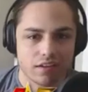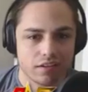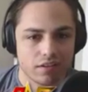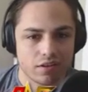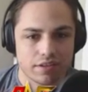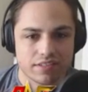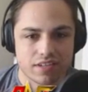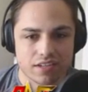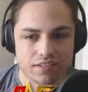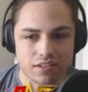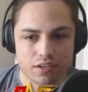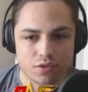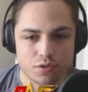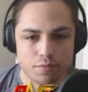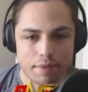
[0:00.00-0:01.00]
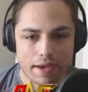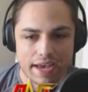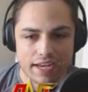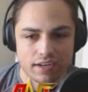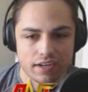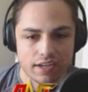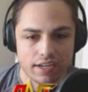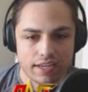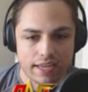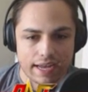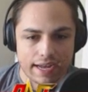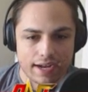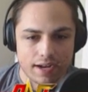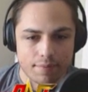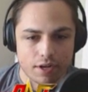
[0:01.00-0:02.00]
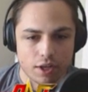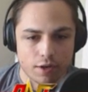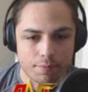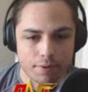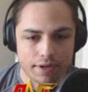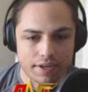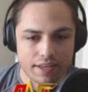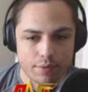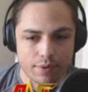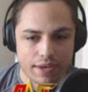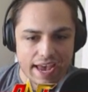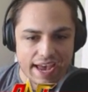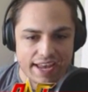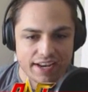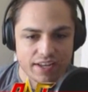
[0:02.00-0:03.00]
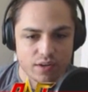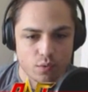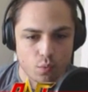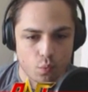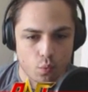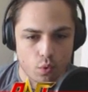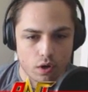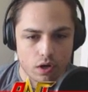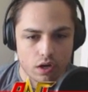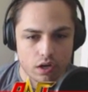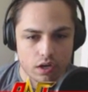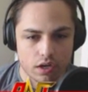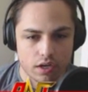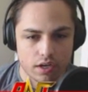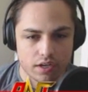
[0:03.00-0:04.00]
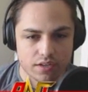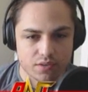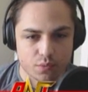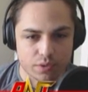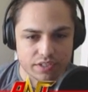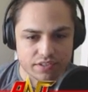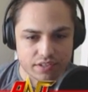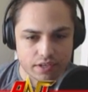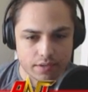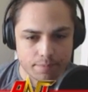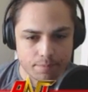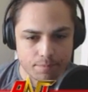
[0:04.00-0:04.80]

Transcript: You know, he doesn't look too bad. Um, another player that we added was, where is he?